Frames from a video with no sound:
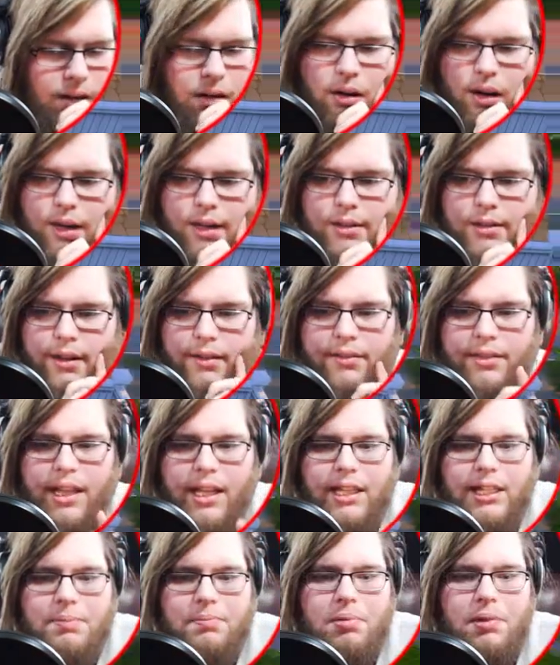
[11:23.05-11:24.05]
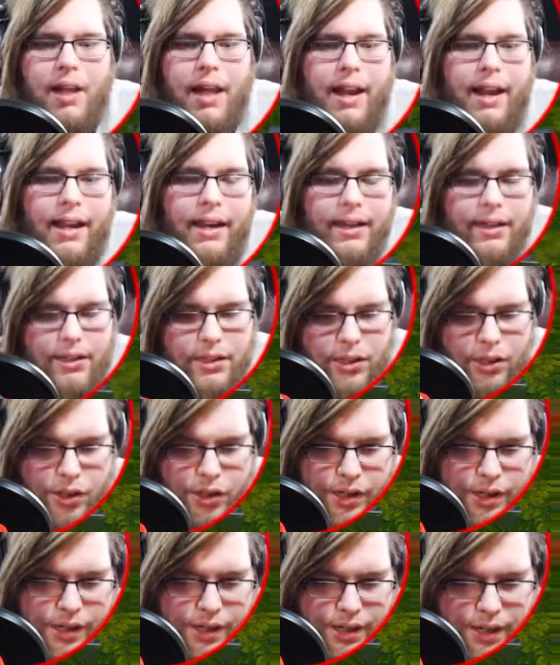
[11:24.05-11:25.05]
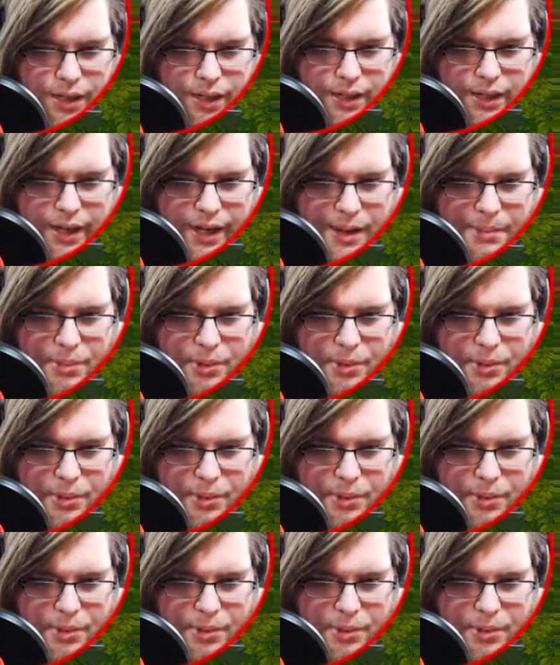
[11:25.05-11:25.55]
Alright, so everything's planted and good in the